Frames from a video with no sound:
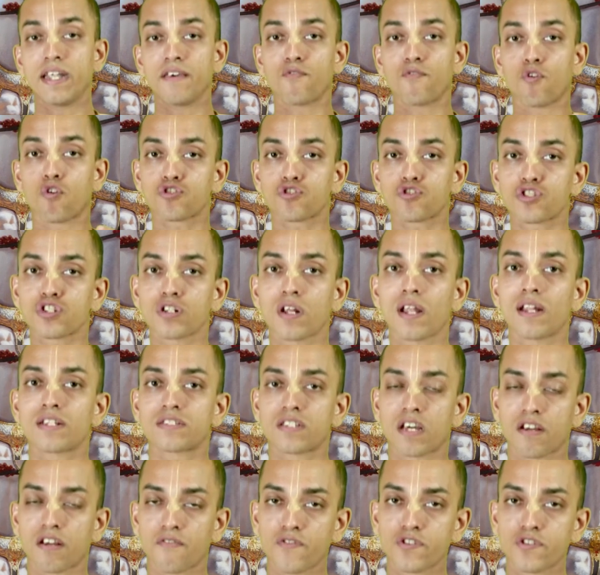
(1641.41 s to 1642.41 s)

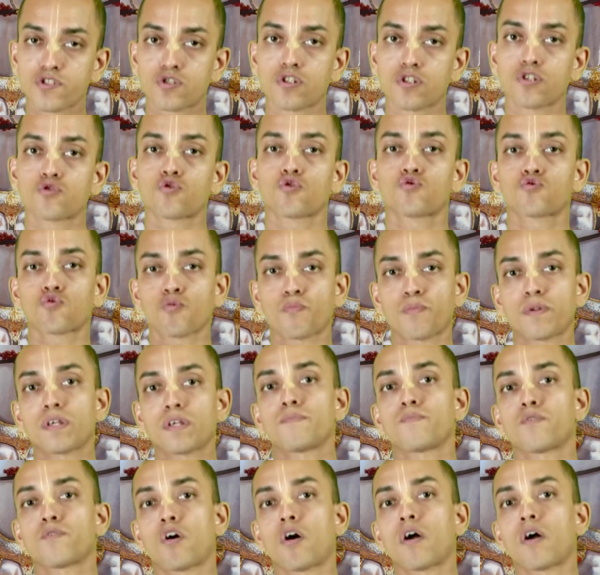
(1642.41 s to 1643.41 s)
Devotional service to the
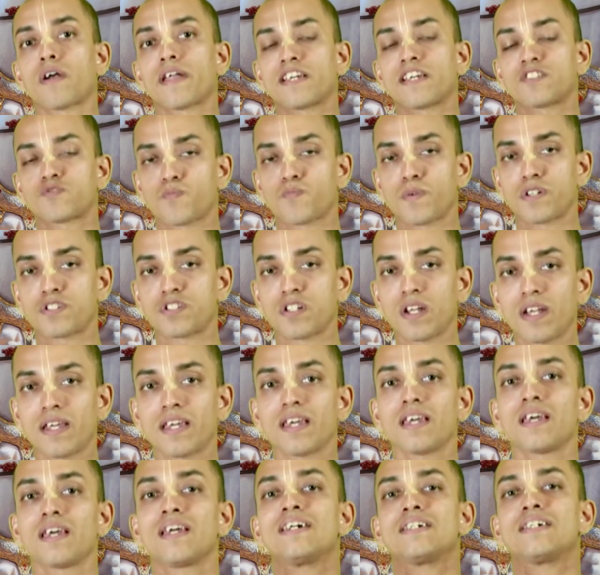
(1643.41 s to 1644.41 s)
Supreme Lord,
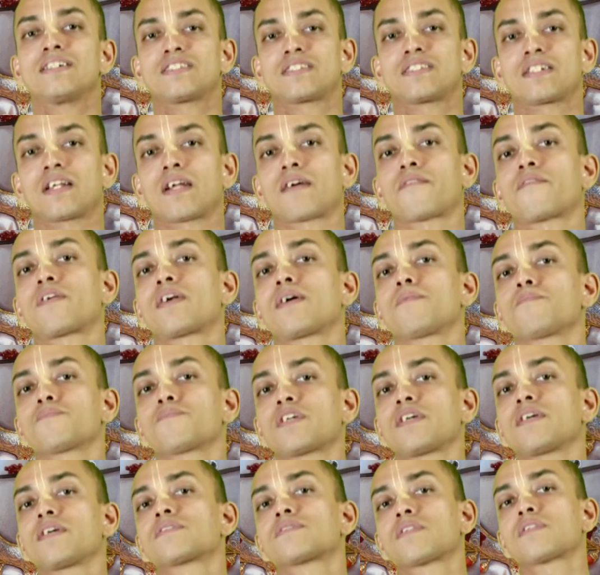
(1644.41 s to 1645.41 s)
especially
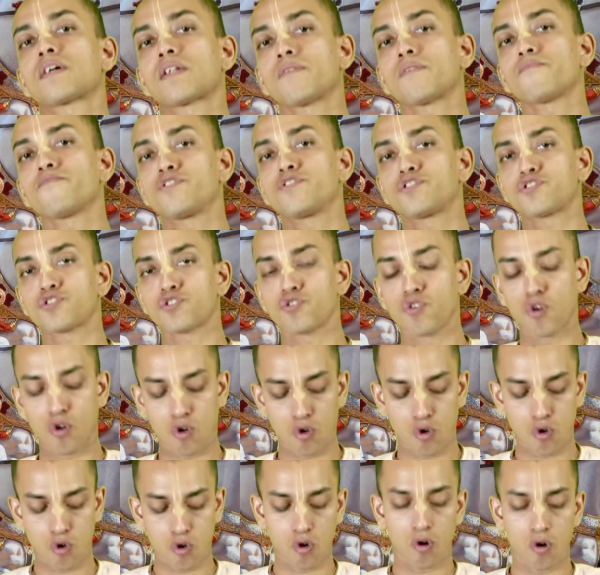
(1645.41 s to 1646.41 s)
Shravanam Kirtanam
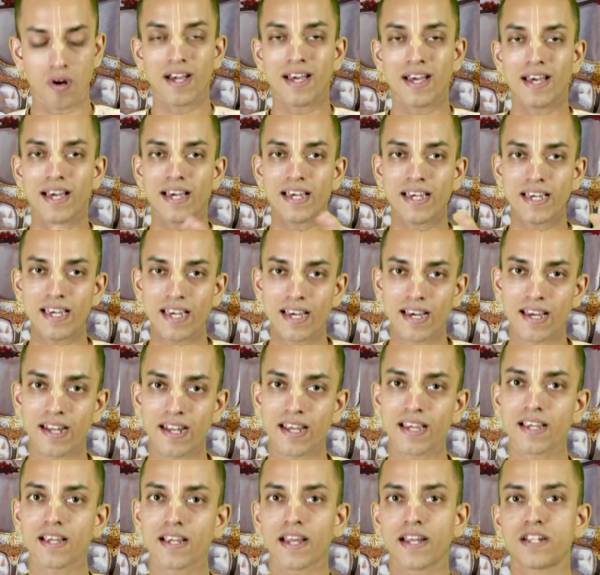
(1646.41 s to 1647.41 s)
Vishnoho,
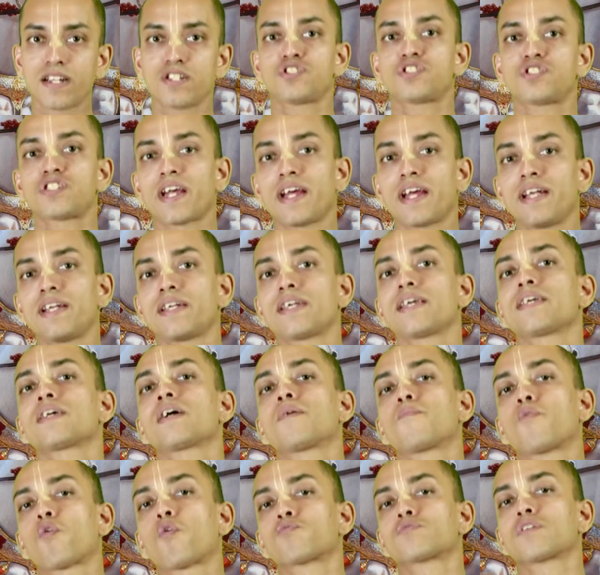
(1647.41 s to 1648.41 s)
hearing and
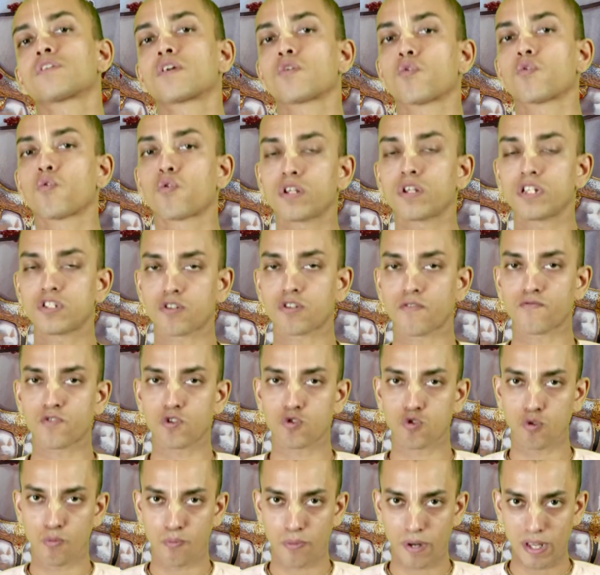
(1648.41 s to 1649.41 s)
chanting about the glories
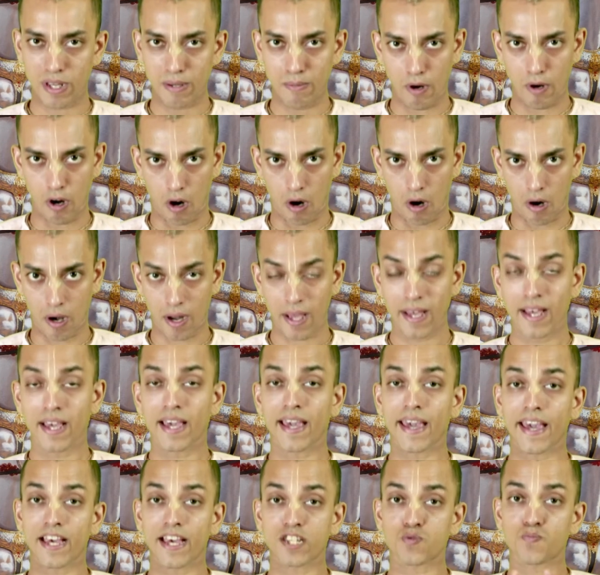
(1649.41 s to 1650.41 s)
of the Supreme Lord,
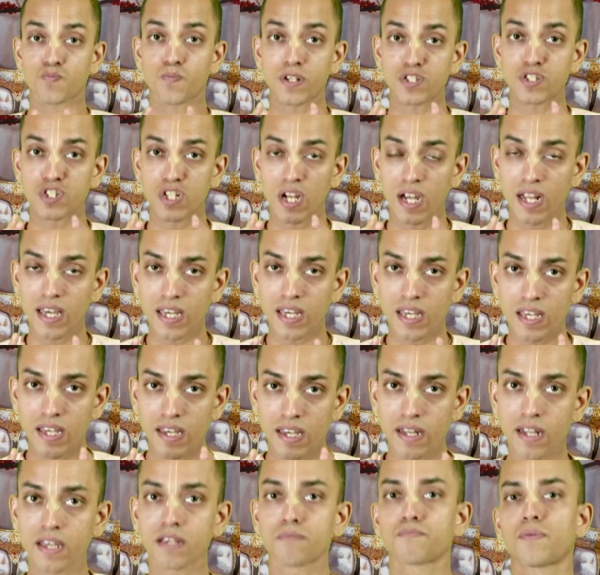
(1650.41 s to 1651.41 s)
especially
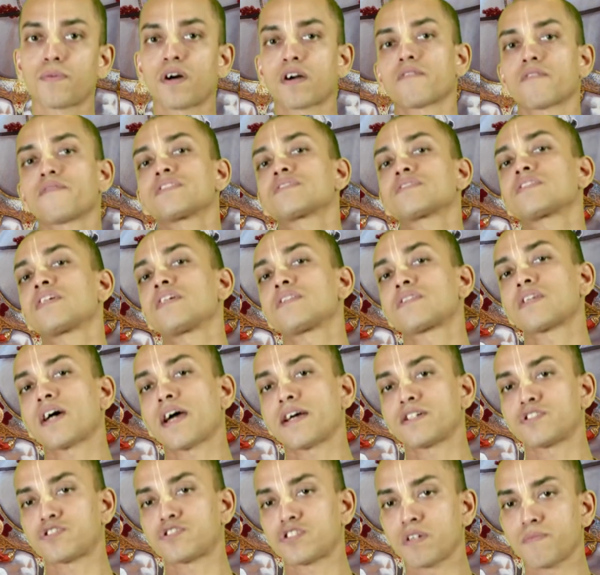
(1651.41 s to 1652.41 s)
hearing Bhagavad
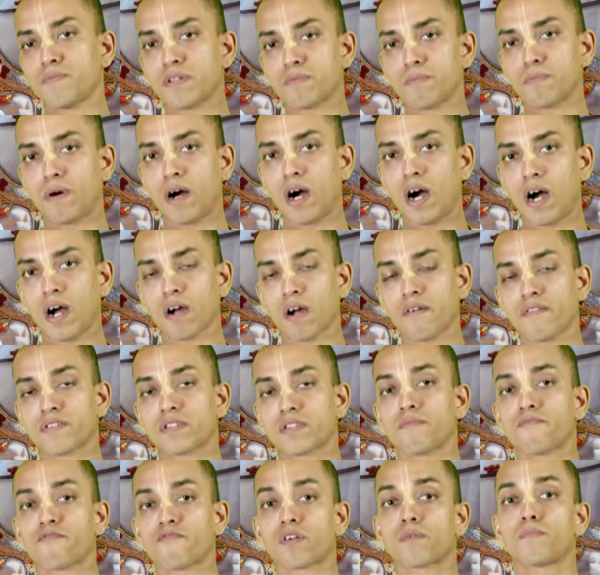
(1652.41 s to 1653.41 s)
Gita and Srimad
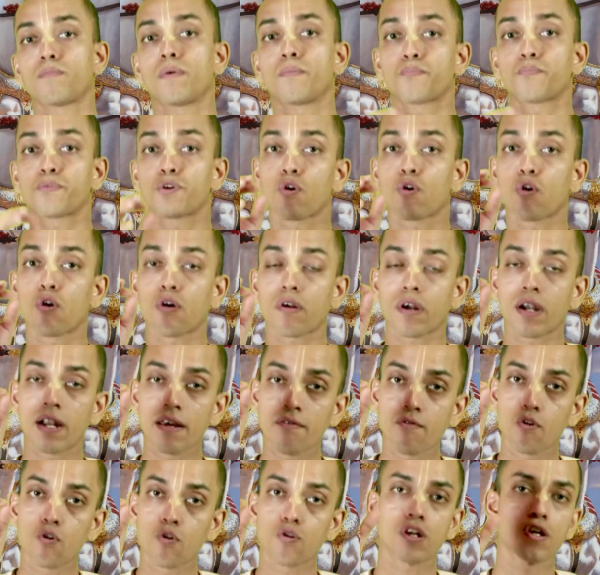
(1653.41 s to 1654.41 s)
Bhagavatam from a
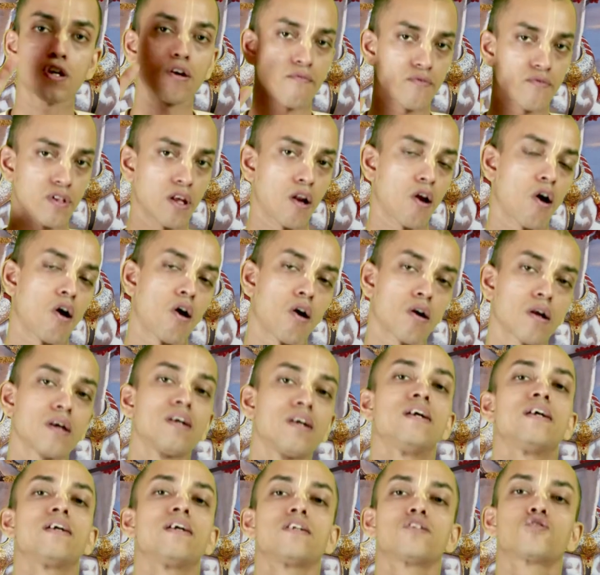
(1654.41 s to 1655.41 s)
pure devotee of the
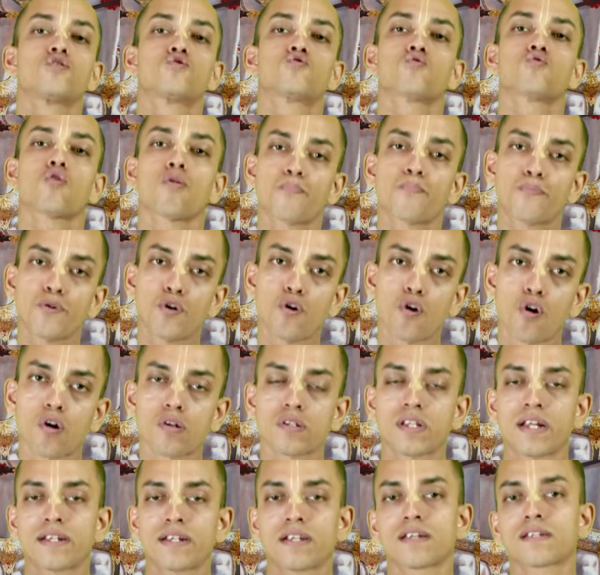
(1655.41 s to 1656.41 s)
Lord, is so
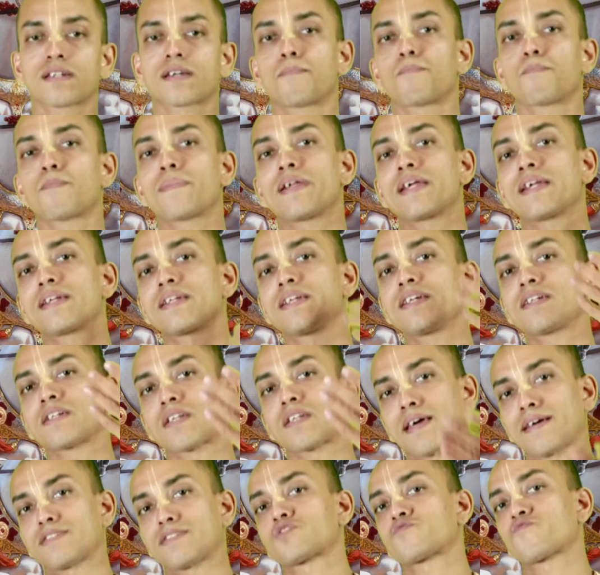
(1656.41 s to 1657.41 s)
pure that it
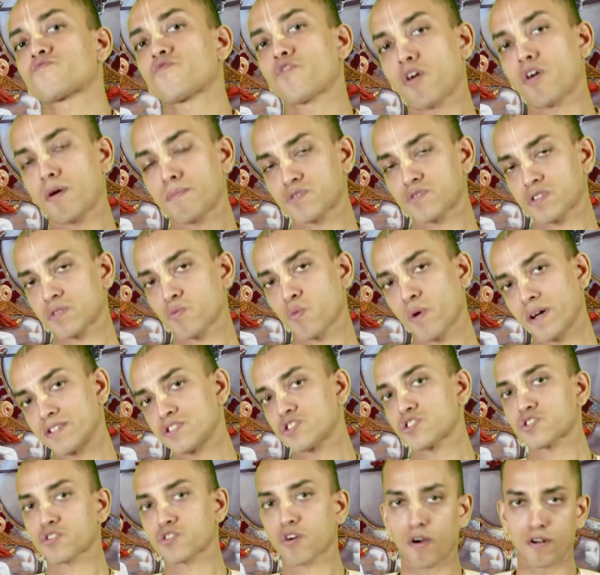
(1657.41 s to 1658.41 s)
completely transforms
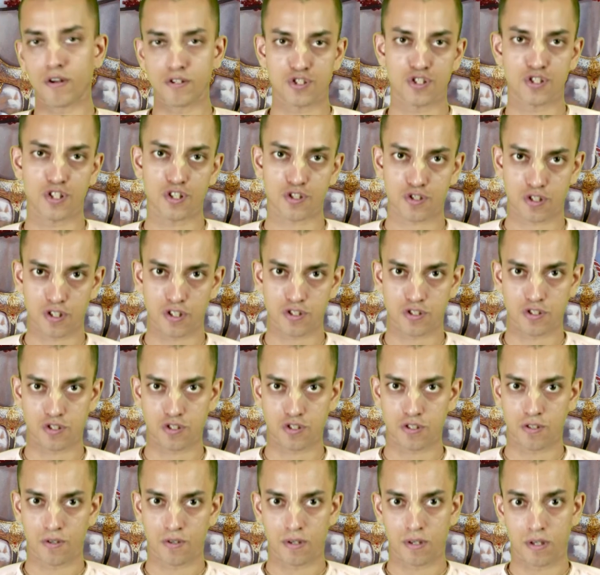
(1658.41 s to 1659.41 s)
one's
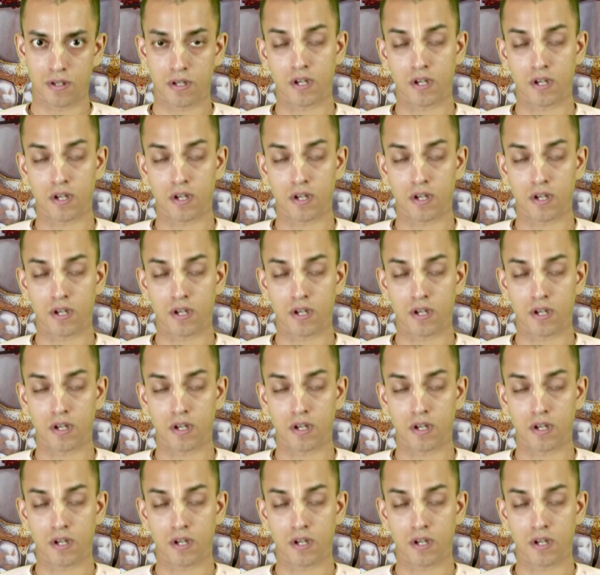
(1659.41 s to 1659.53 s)
consciousness.